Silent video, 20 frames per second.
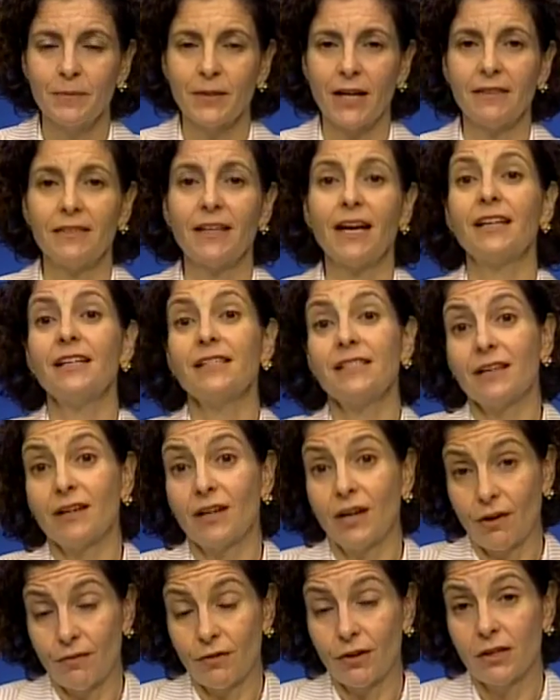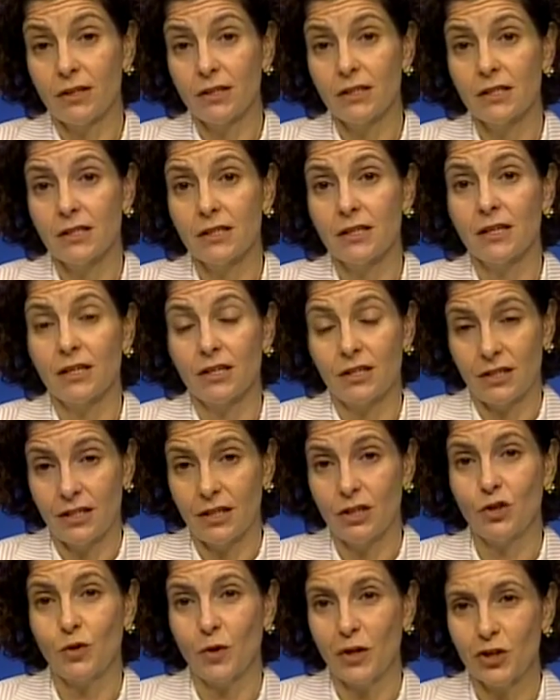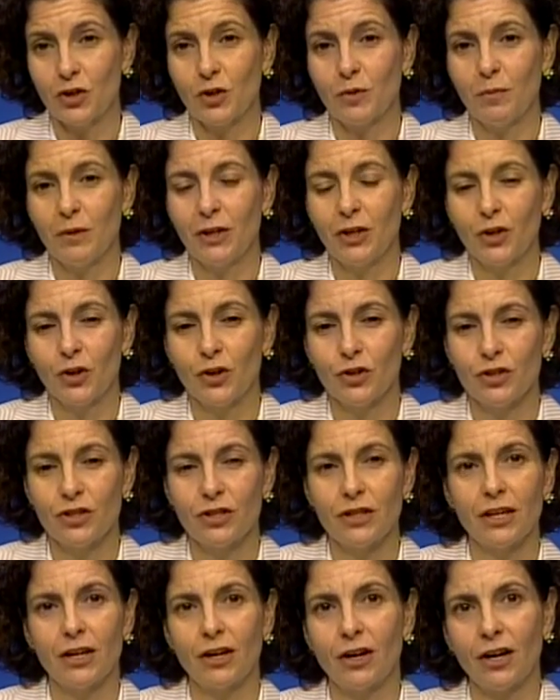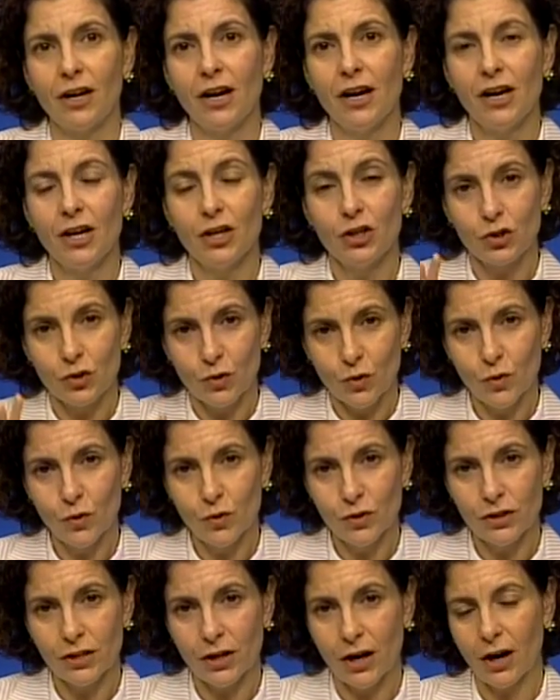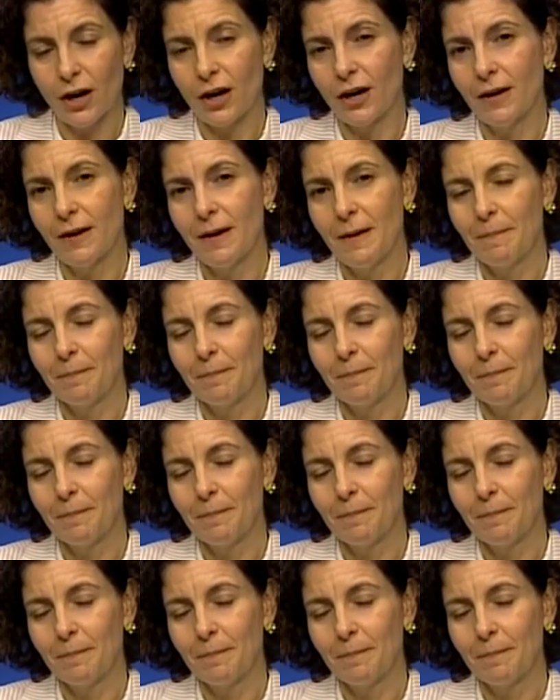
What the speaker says: and that is a governance situation because their schools are